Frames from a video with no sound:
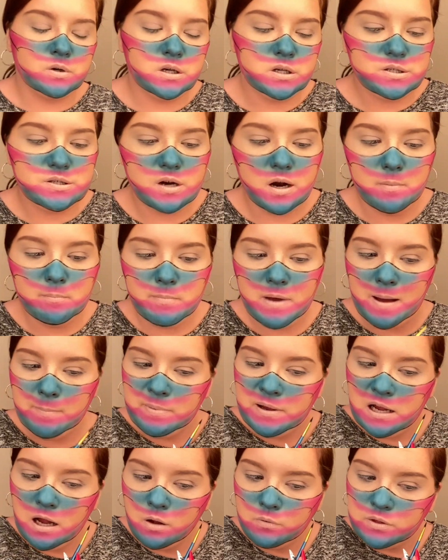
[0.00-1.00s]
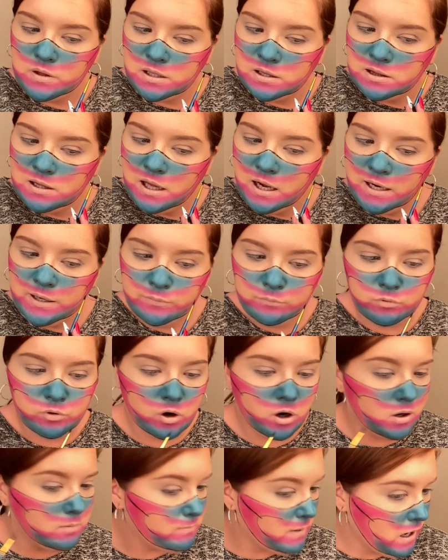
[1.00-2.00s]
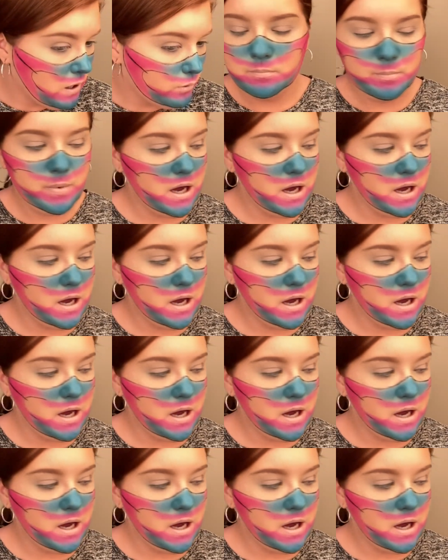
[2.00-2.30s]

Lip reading: gonna start mapping out the line for our mouth.